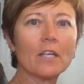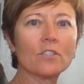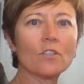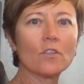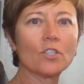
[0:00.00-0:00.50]

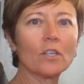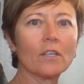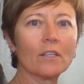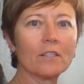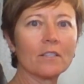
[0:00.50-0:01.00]
so that you can
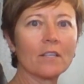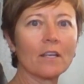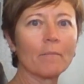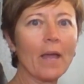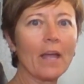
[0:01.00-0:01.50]
get this
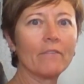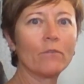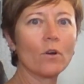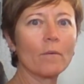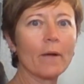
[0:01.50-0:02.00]
thing paid
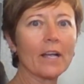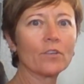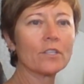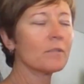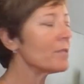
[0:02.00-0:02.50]
for by
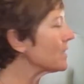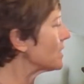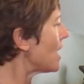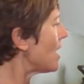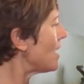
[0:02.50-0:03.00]
Christmas
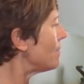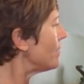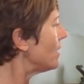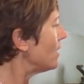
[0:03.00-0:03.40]
time.